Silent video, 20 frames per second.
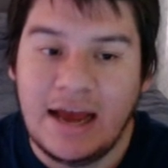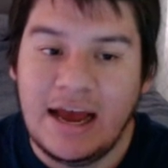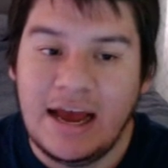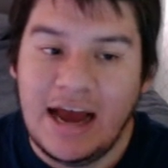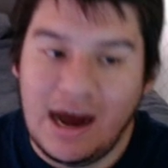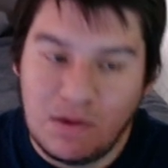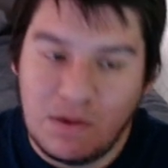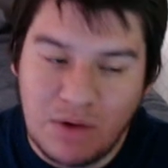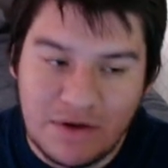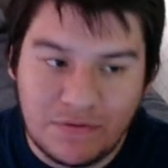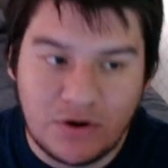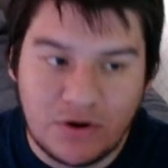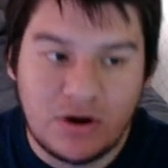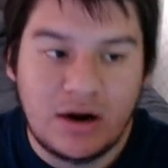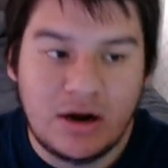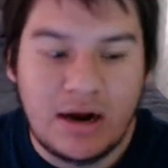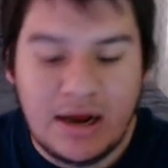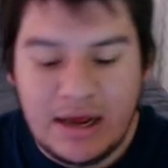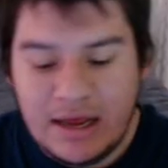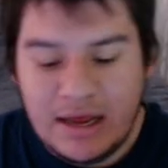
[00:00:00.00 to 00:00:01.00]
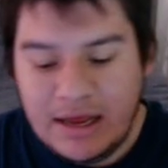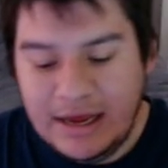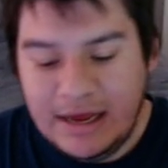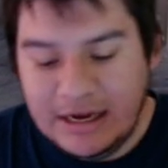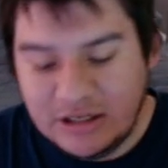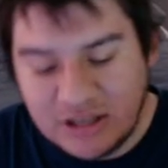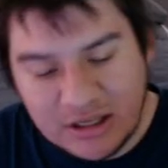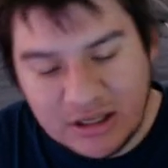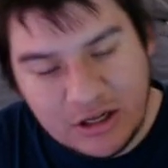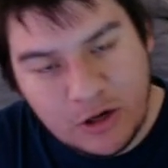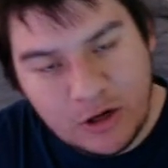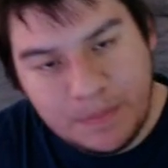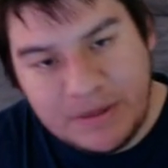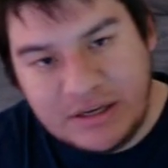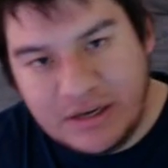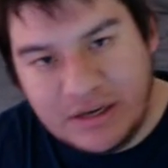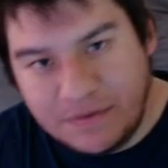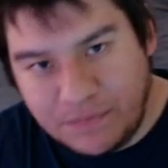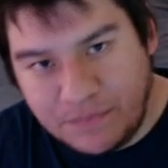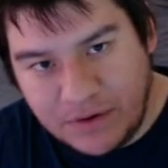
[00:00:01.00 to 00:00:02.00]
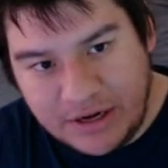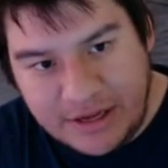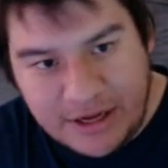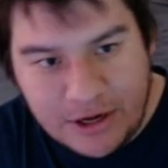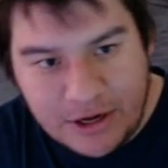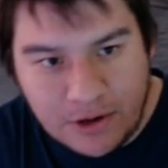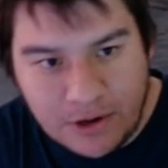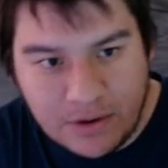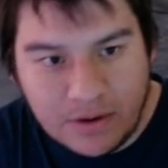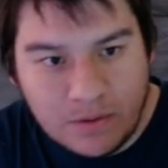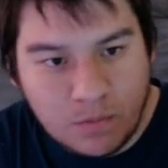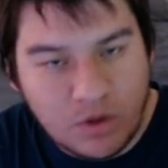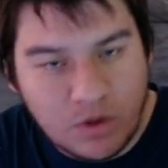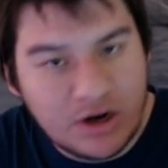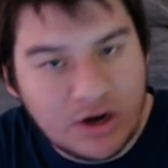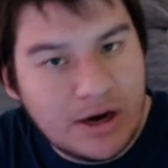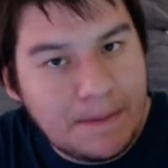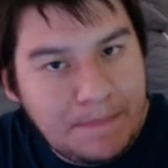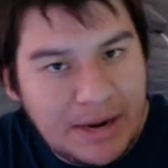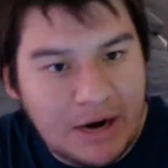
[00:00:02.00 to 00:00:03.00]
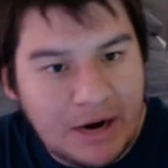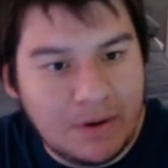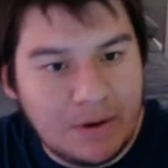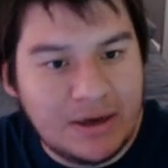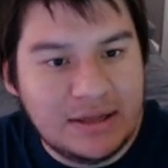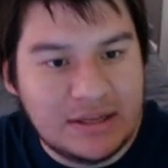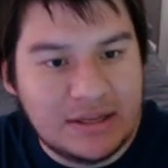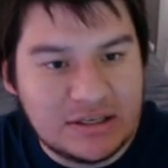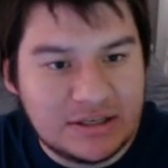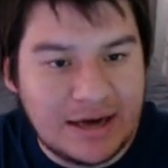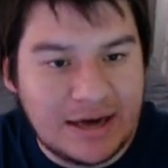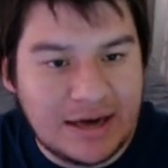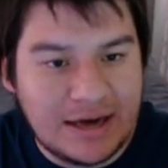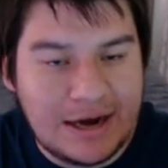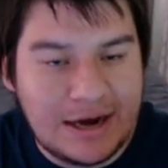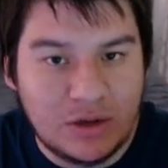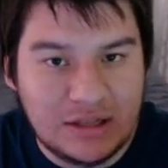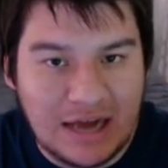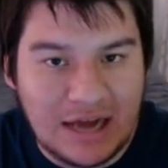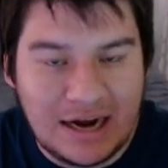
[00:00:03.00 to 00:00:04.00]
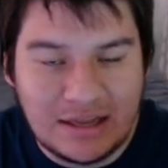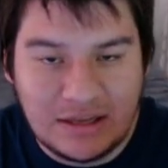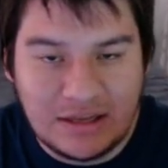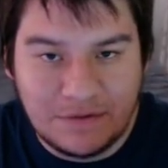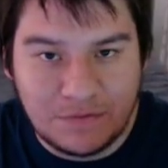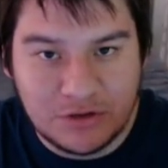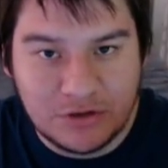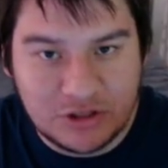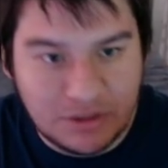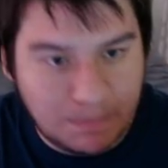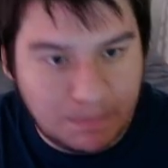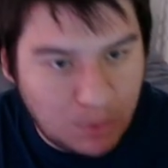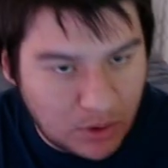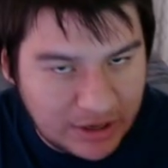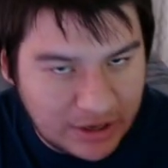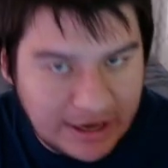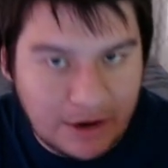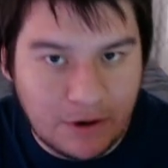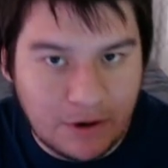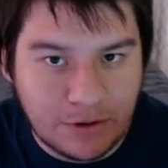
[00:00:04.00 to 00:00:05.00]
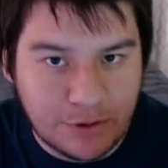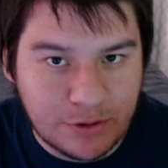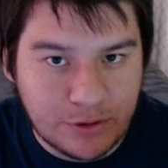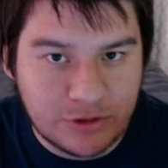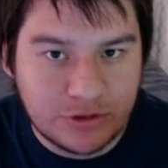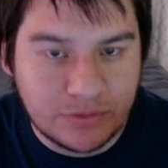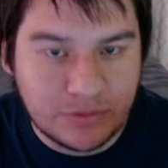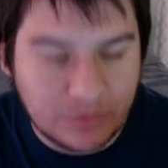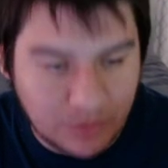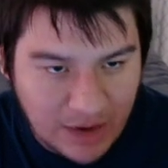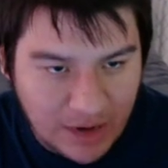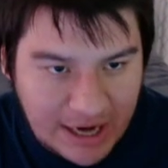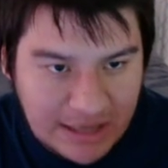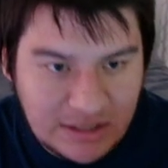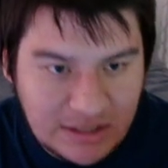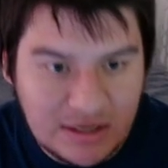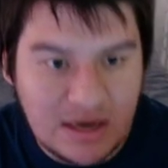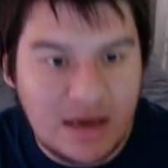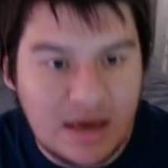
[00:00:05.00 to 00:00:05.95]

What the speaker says: However, it's a little bit different here. We're comparing this guy to a lot of different support characters, right?